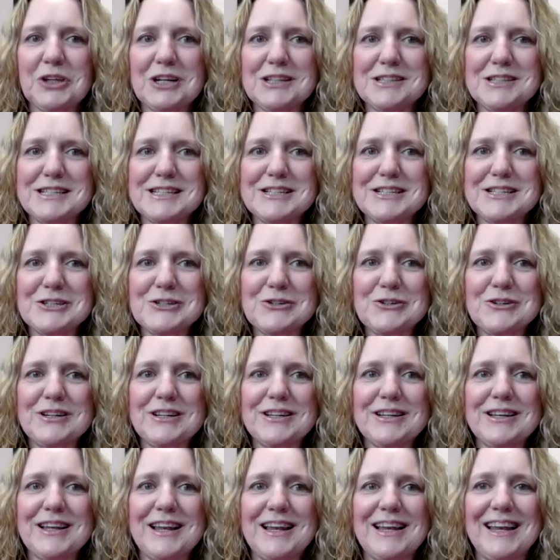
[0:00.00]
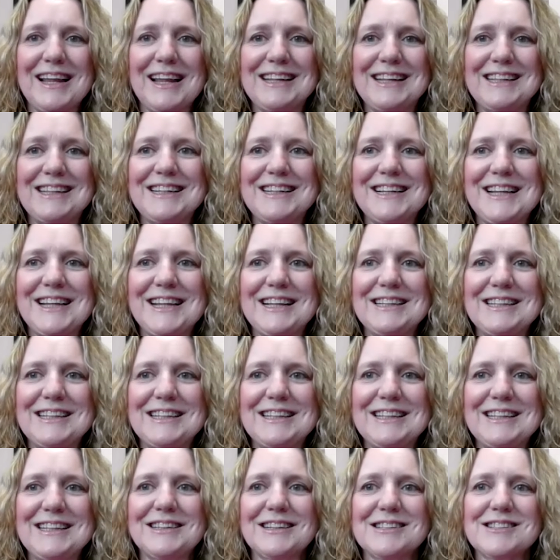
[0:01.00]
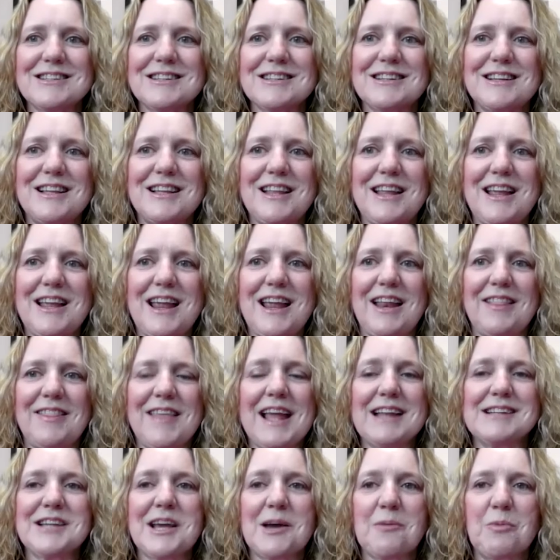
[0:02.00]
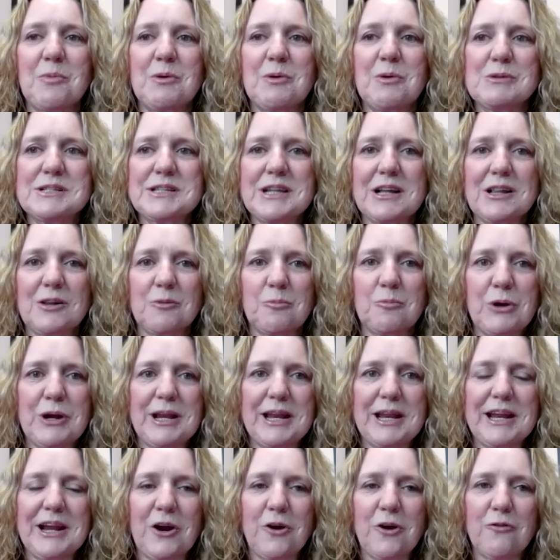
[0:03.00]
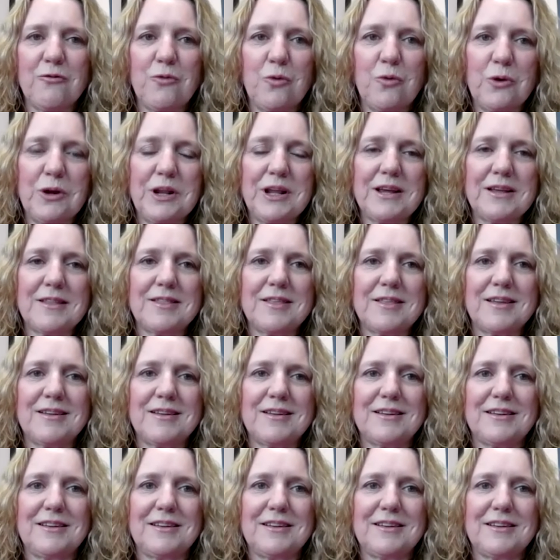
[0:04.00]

Johns Eastern in 1986, and at that time we were celebrating our 40th